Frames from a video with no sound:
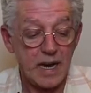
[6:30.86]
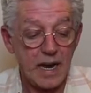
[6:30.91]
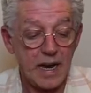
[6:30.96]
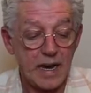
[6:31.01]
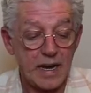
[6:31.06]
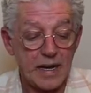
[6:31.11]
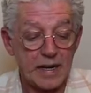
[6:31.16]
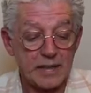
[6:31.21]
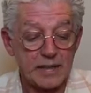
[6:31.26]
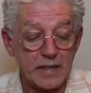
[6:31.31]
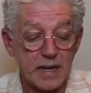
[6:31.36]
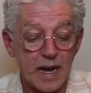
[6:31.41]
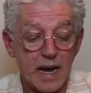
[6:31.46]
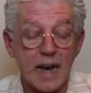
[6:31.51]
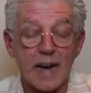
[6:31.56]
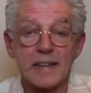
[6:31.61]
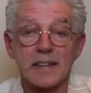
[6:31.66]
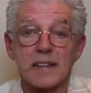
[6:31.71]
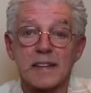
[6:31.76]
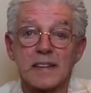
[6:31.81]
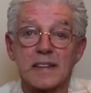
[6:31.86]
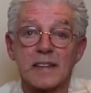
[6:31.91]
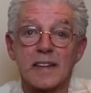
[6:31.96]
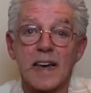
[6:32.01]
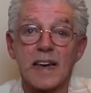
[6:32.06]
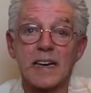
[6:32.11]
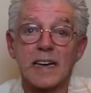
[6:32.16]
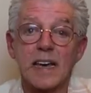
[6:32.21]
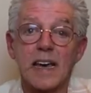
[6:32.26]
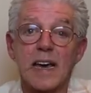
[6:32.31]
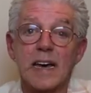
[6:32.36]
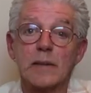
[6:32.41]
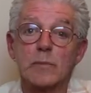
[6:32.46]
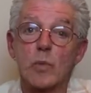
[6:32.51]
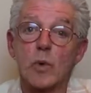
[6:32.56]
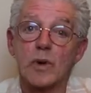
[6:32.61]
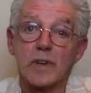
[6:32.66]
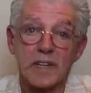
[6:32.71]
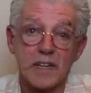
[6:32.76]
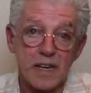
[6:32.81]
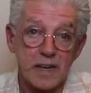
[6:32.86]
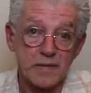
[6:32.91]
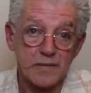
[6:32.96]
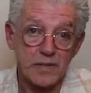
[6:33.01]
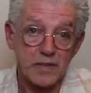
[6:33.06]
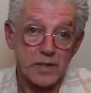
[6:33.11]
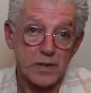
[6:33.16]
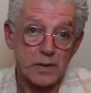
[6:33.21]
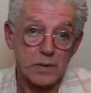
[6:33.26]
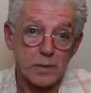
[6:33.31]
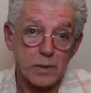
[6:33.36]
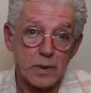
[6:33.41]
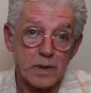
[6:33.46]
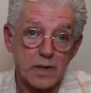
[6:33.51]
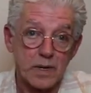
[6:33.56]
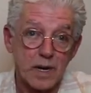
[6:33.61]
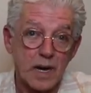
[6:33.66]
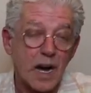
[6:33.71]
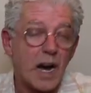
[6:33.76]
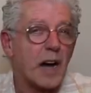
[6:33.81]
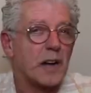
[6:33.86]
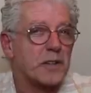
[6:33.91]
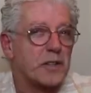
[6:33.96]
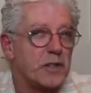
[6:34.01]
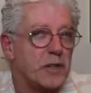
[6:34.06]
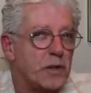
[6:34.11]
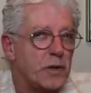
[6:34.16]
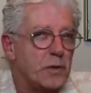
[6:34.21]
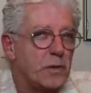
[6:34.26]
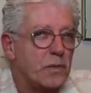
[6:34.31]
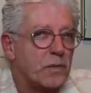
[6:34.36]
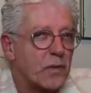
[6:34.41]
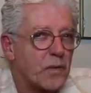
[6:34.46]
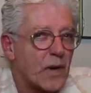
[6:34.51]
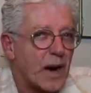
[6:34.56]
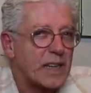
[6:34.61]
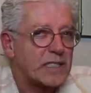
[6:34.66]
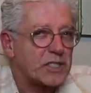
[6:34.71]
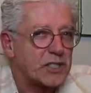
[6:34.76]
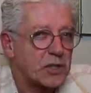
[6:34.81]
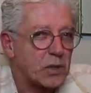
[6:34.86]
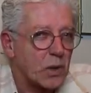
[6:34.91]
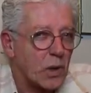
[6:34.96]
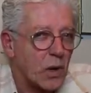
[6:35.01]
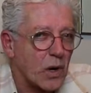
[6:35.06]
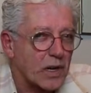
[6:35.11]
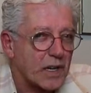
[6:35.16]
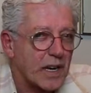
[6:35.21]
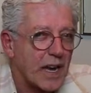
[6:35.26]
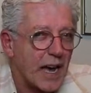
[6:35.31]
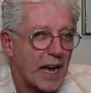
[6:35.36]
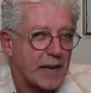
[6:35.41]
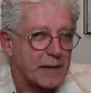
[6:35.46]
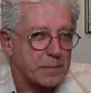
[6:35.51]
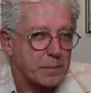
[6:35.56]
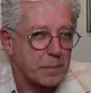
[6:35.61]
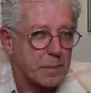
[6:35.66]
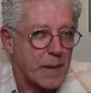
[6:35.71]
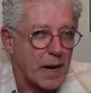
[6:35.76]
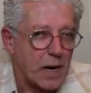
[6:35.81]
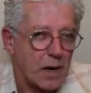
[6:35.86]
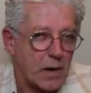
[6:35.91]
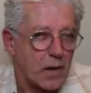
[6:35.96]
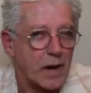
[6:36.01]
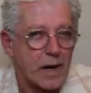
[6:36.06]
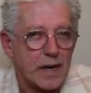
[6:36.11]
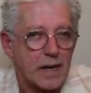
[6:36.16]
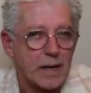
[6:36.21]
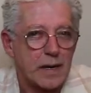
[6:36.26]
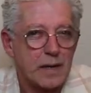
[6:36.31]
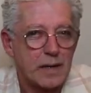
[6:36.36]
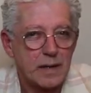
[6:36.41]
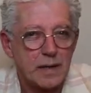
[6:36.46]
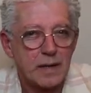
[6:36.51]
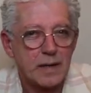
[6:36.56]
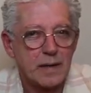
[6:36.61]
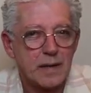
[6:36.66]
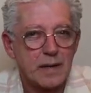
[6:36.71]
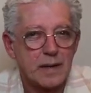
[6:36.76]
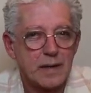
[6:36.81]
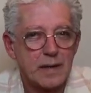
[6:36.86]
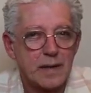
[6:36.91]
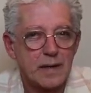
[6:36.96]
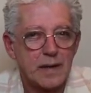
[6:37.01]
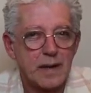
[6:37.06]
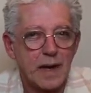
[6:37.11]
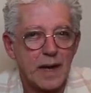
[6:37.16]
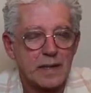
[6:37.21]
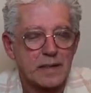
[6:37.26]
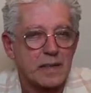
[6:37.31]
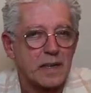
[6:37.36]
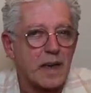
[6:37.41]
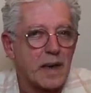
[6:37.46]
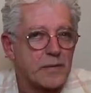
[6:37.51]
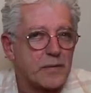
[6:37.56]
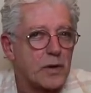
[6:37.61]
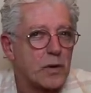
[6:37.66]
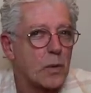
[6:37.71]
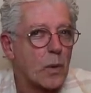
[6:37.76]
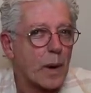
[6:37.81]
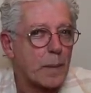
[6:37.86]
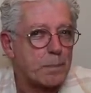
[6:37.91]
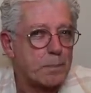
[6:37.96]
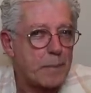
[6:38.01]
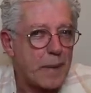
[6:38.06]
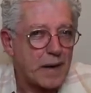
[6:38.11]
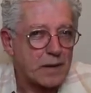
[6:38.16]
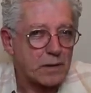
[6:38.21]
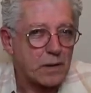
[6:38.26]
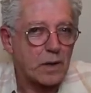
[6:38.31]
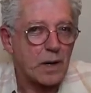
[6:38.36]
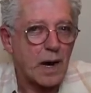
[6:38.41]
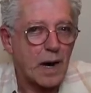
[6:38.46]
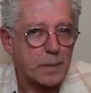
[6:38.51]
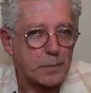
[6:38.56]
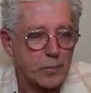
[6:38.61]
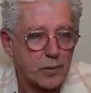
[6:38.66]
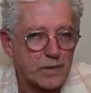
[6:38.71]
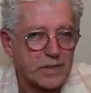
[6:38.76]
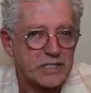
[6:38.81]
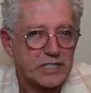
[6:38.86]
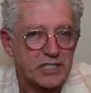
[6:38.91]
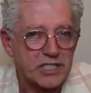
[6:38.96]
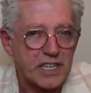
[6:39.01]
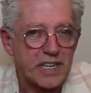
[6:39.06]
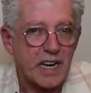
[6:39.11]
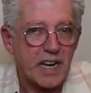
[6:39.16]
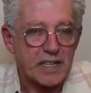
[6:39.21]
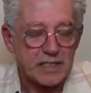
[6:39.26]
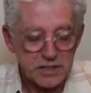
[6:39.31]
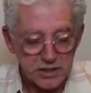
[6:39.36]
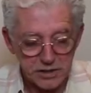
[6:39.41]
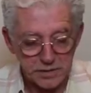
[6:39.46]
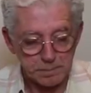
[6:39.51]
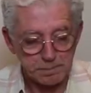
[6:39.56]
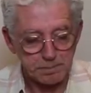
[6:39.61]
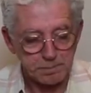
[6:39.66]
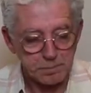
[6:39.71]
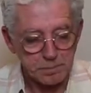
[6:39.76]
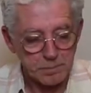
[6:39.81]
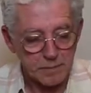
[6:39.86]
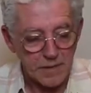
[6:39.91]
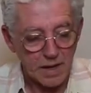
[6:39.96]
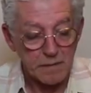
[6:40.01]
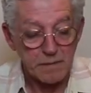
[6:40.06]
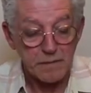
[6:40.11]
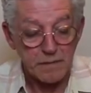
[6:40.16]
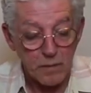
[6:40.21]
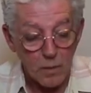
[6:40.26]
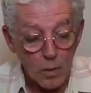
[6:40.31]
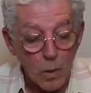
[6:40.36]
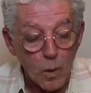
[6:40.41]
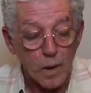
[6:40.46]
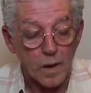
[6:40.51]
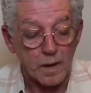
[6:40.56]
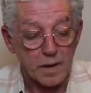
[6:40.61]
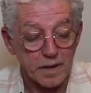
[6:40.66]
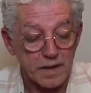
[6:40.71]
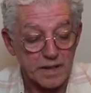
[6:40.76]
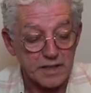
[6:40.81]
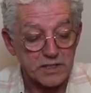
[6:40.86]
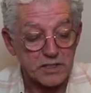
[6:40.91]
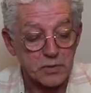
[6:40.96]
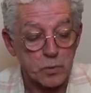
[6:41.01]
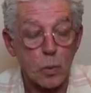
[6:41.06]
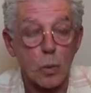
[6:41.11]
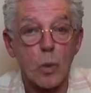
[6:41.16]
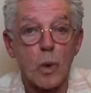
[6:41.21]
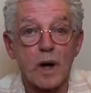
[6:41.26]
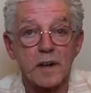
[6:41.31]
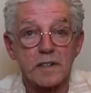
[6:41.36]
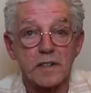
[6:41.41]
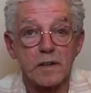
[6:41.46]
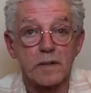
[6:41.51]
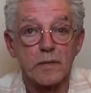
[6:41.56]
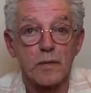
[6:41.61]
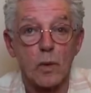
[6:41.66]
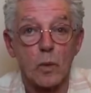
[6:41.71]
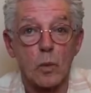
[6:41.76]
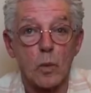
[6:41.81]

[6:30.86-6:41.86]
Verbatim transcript: And I think it will give you a new, fresh look at Mary and give you a better appreciation for this wonderful